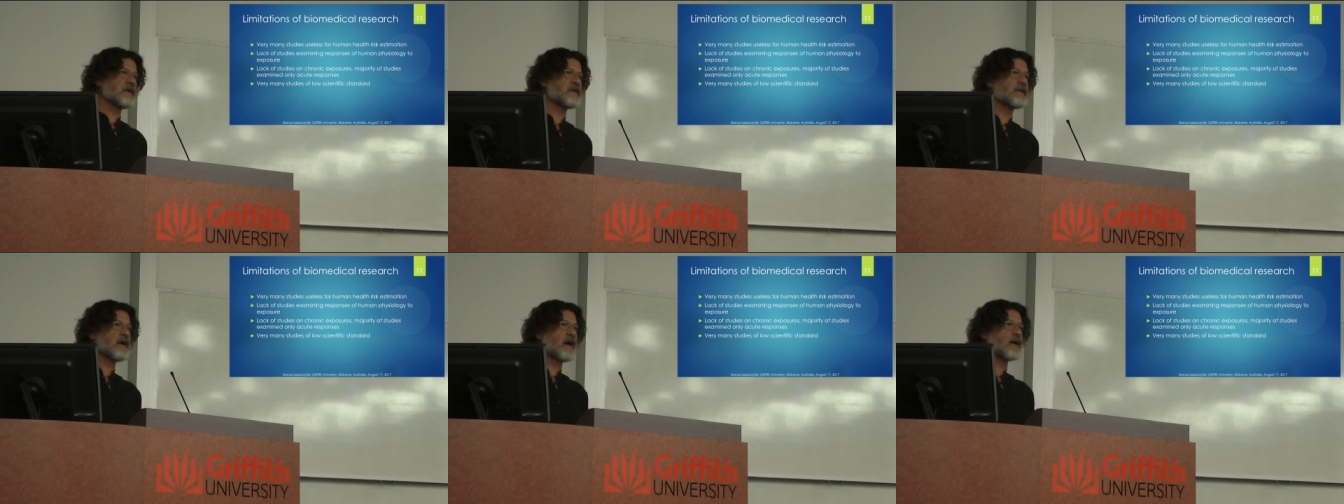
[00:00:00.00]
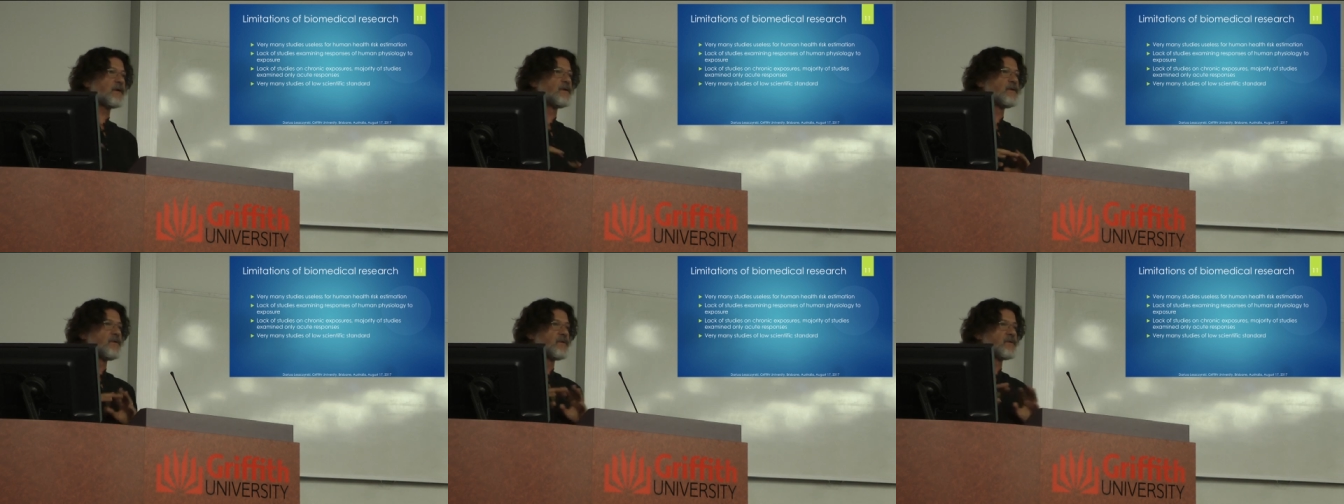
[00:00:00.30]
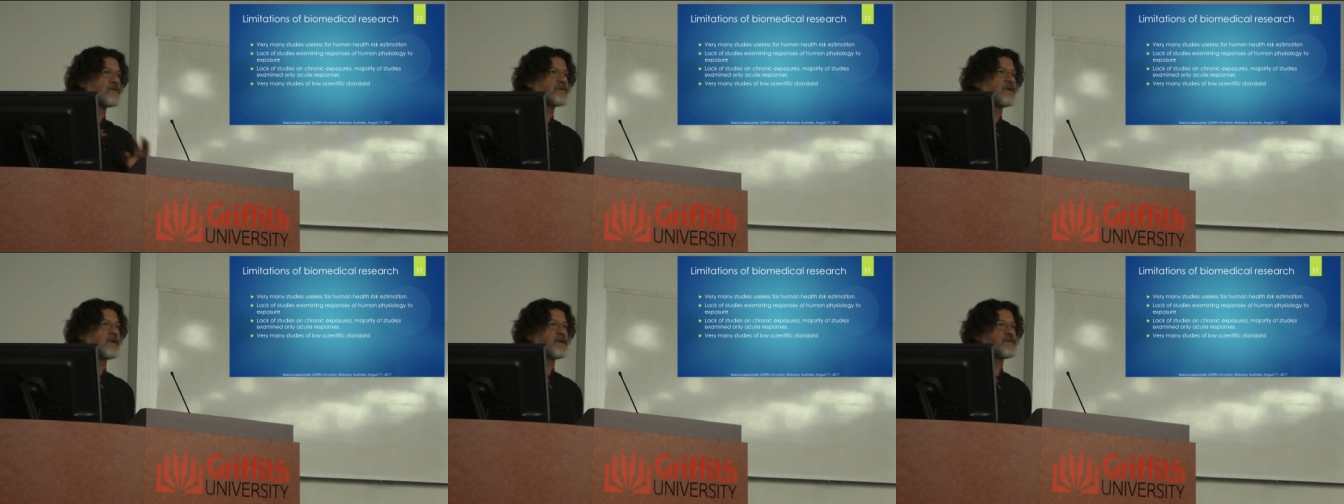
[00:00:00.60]
are
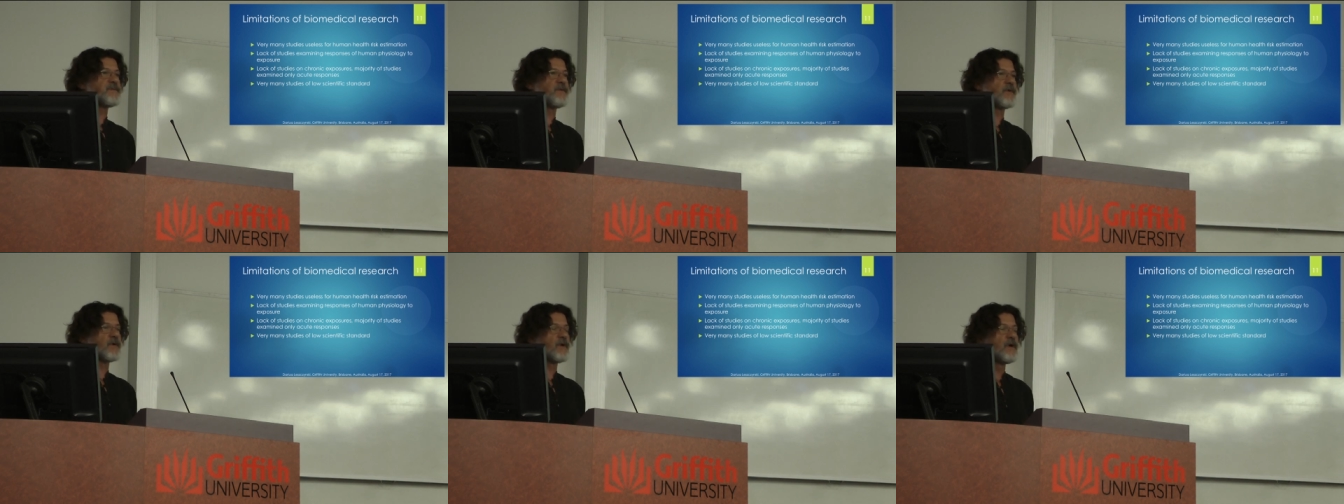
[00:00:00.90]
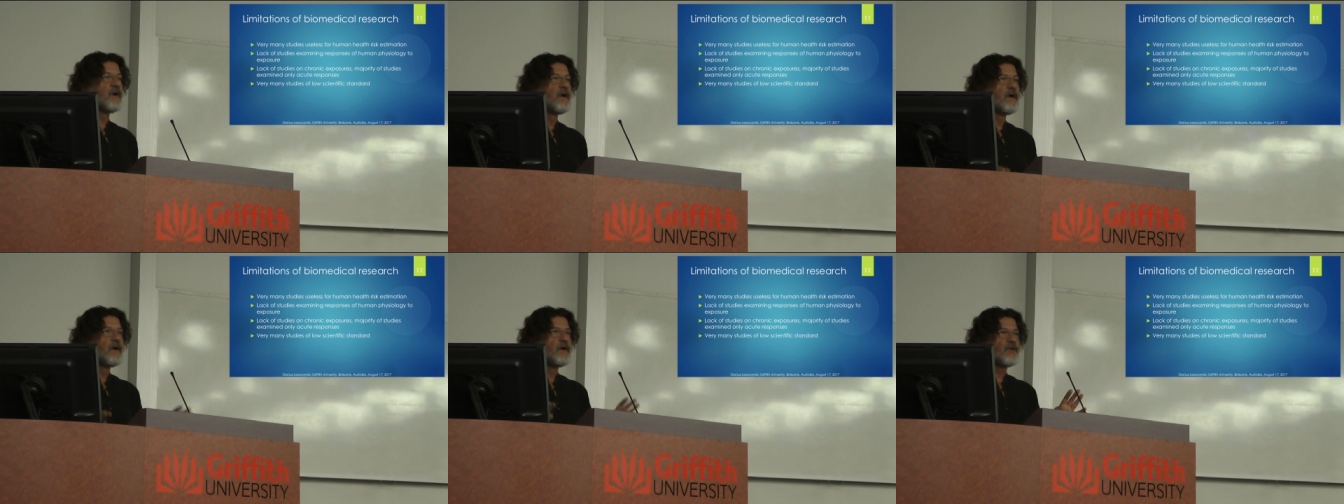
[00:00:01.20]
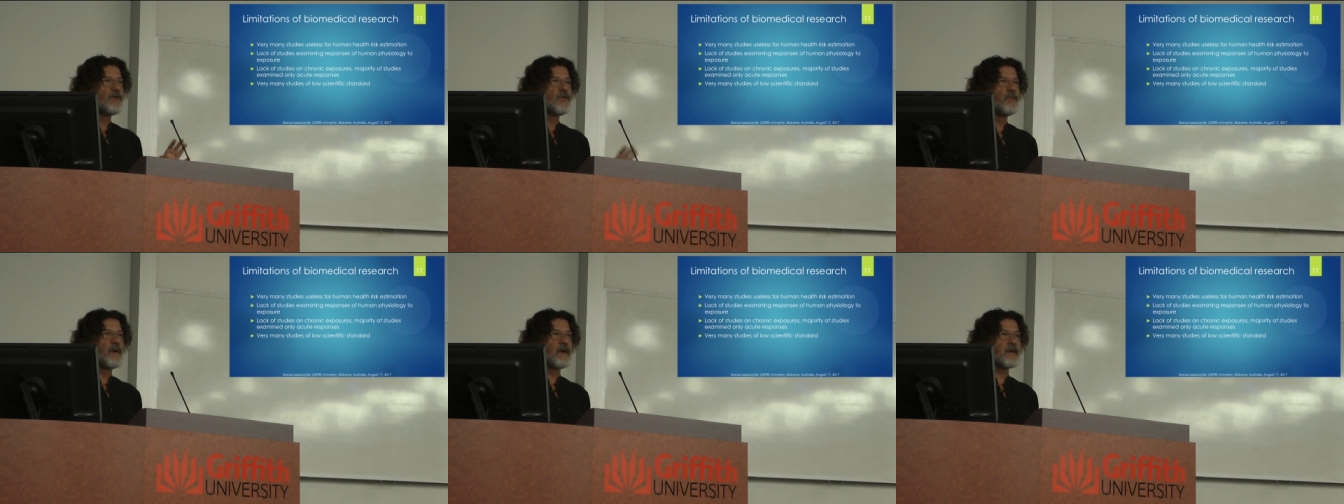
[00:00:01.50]
useless for
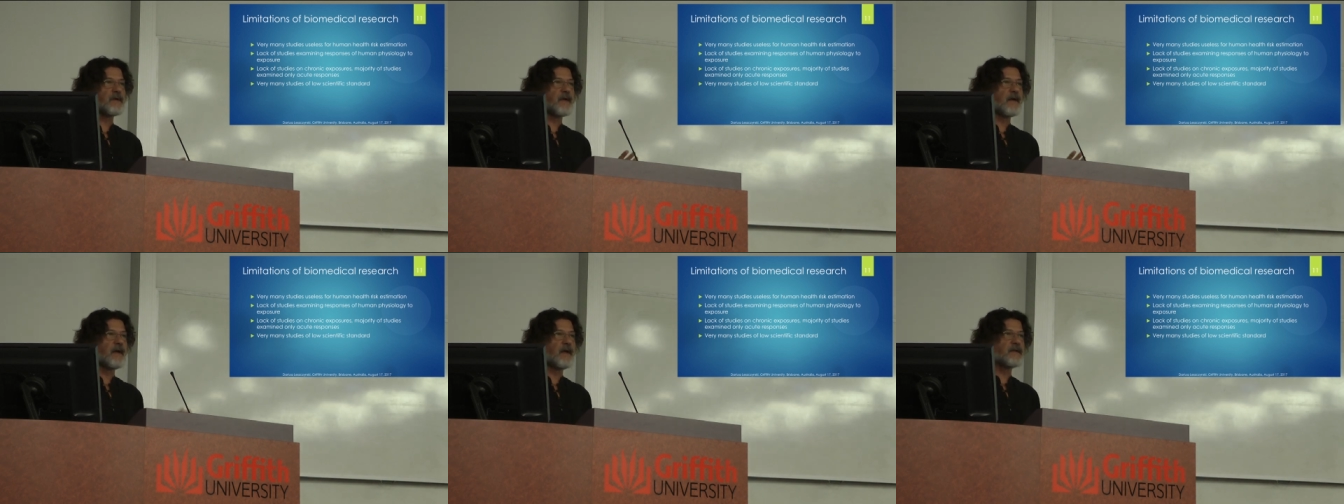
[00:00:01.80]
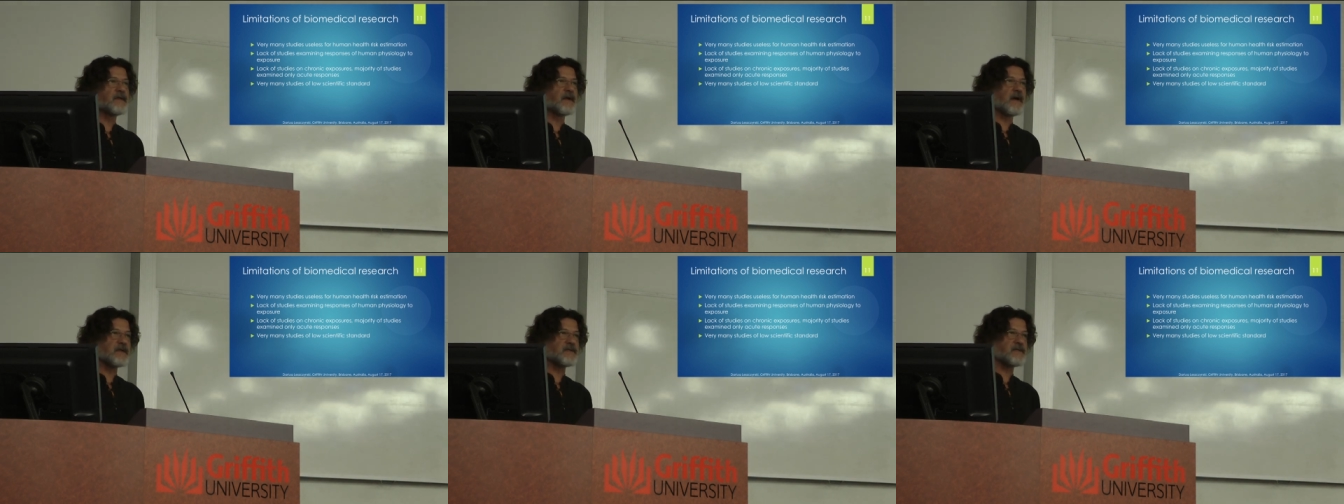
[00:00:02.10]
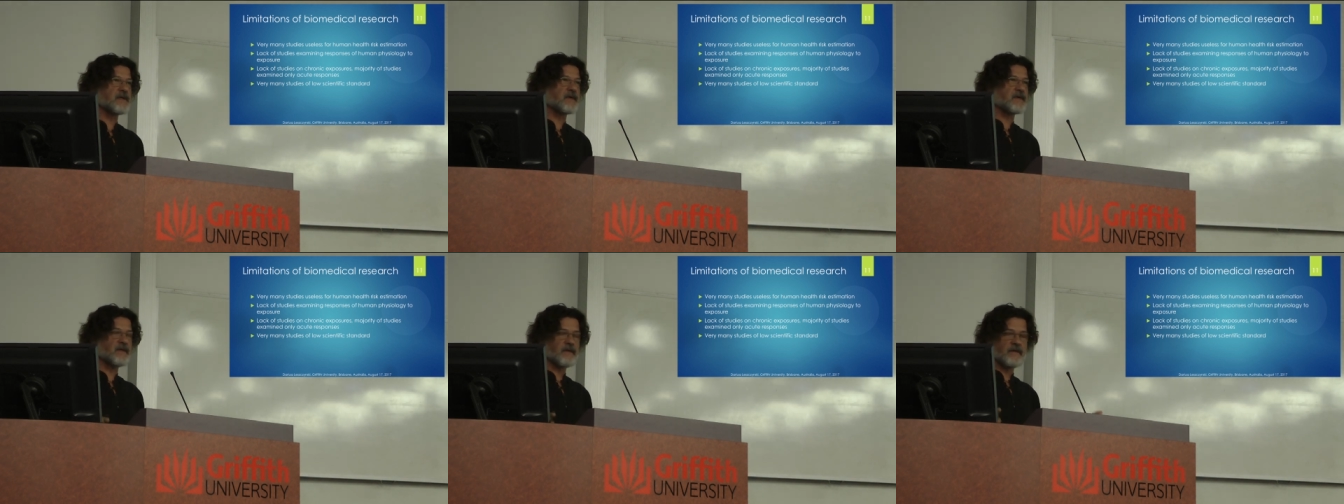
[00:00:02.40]
human health hazard